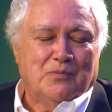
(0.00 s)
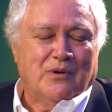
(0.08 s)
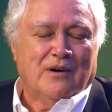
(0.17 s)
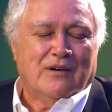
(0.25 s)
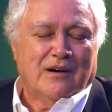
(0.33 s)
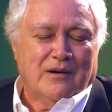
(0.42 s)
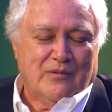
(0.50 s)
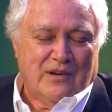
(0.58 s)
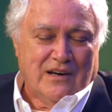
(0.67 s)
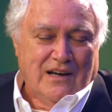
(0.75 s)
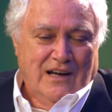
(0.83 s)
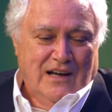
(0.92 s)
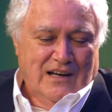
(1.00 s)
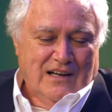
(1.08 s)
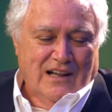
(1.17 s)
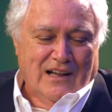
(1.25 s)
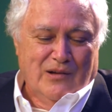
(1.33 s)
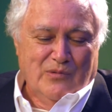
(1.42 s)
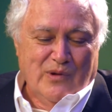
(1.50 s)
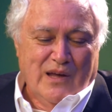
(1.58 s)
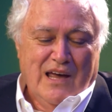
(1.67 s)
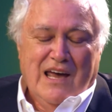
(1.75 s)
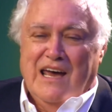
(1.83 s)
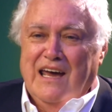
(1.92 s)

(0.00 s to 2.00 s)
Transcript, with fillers: program at Columbia,